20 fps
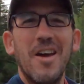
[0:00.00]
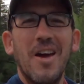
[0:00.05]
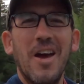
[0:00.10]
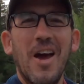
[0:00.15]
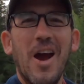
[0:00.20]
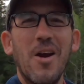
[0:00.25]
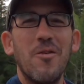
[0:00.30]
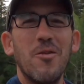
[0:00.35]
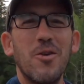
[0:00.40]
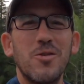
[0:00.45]

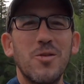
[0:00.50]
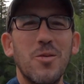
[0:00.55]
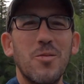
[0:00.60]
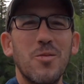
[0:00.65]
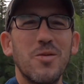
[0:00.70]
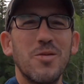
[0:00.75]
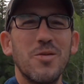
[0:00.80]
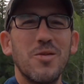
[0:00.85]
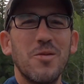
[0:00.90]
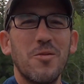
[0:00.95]
Hey, road
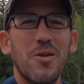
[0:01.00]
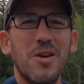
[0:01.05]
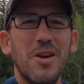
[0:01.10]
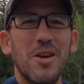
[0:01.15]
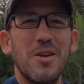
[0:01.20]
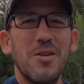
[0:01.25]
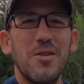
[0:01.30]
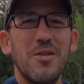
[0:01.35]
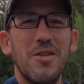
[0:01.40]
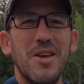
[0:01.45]
trippers. We're
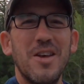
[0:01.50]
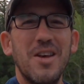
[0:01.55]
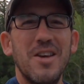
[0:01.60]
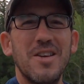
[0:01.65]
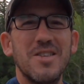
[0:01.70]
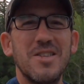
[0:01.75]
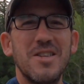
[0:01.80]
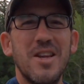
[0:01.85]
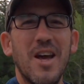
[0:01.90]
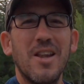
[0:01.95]
gonna do the
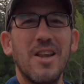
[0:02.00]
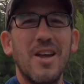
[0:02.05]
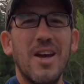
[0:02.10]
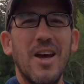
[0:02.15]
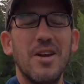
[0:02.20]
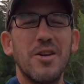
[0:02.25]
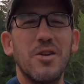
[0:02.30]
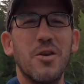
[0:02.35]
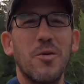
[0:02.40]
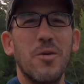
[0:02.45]
Stella
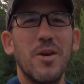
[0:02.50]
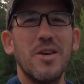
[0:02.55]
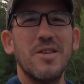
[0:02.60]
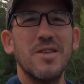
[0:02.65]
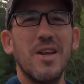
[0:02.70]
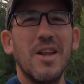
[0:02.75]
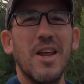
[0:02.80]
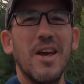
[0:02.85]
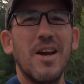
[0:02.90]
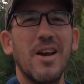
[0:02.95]
and
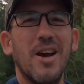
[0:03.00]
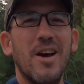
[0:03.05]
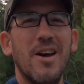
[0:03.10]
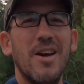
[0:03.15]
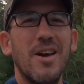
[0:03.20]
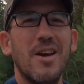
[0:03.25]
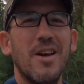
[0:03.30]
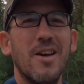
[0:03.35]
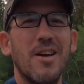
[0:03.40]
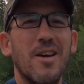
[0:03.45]
Teresa Lake
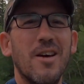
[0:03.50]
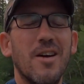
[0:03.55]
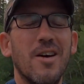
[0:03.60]
hike.